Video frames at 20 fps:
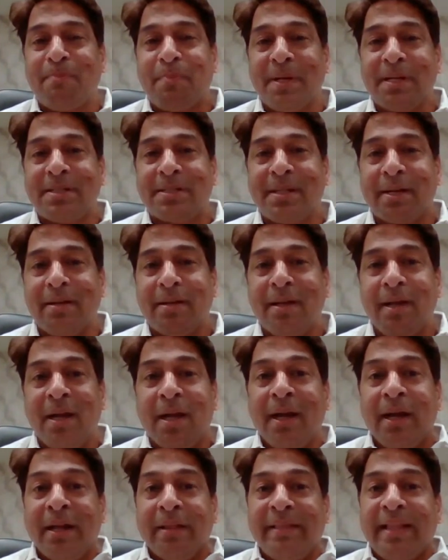12%,
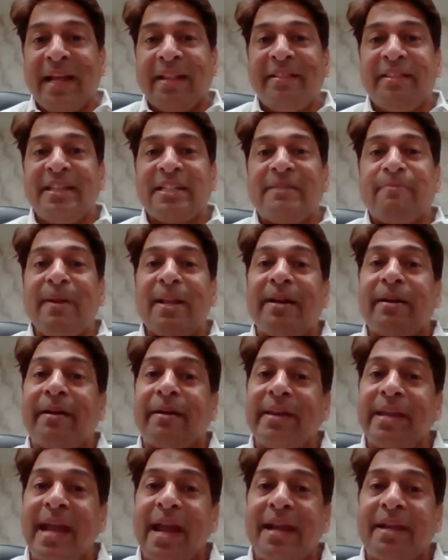then this will
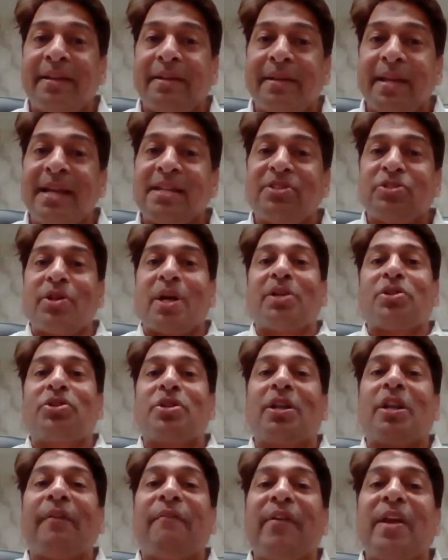create a
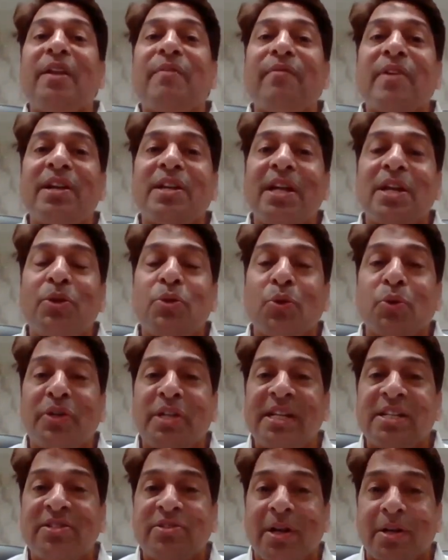structure of inverted
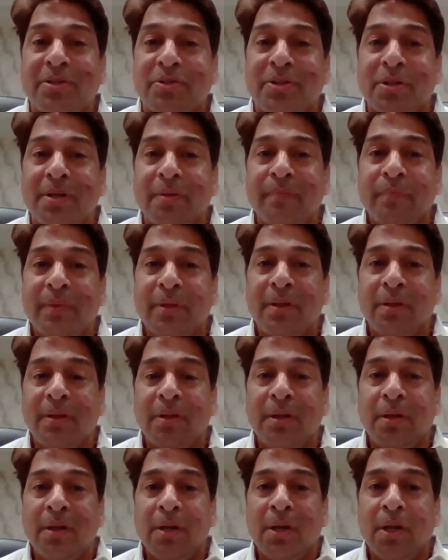duty structure.
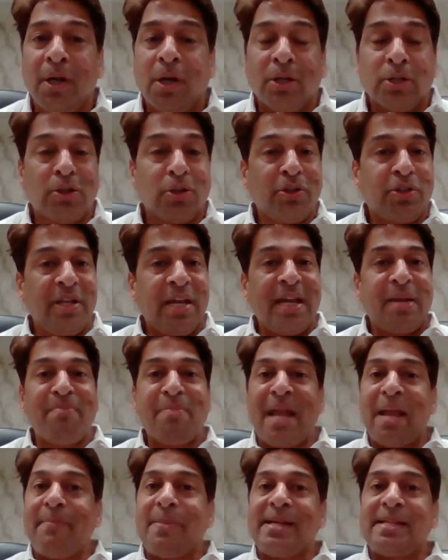So
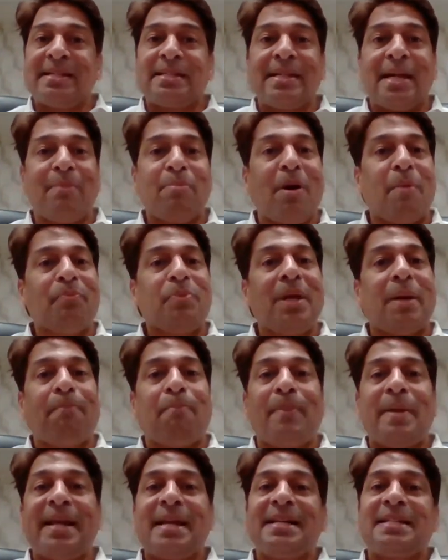there may be some of
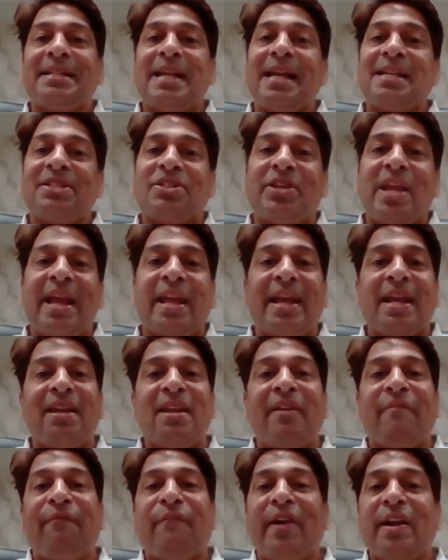the players has
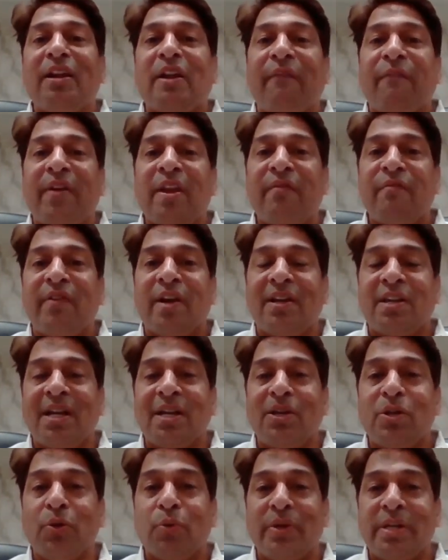taken refund of
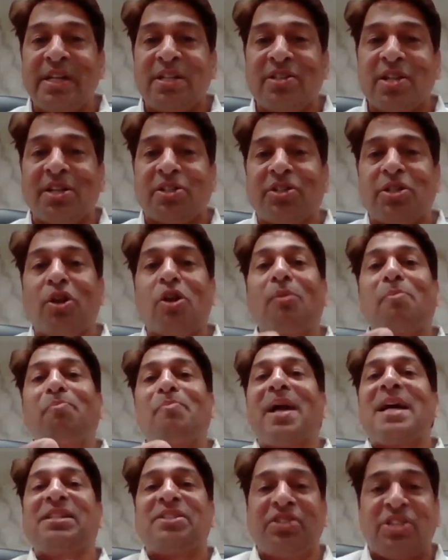inverted duty structure
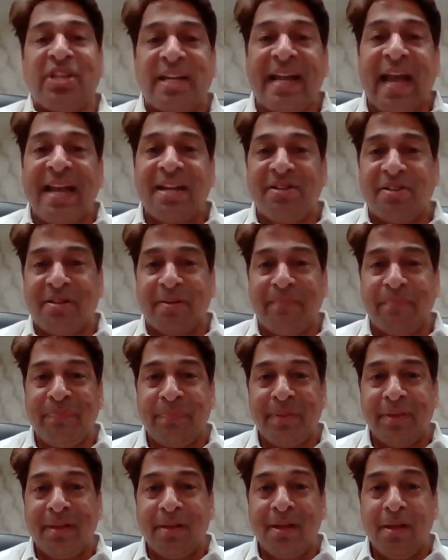on plastic
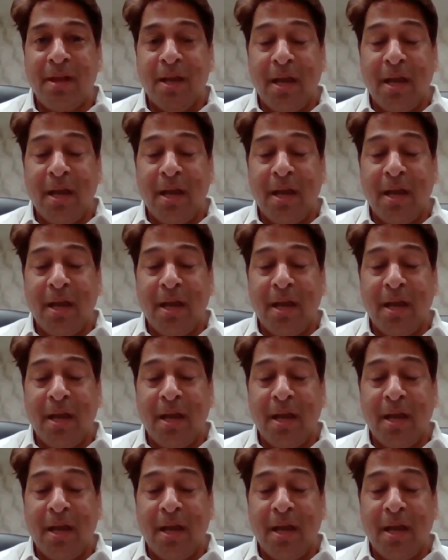item,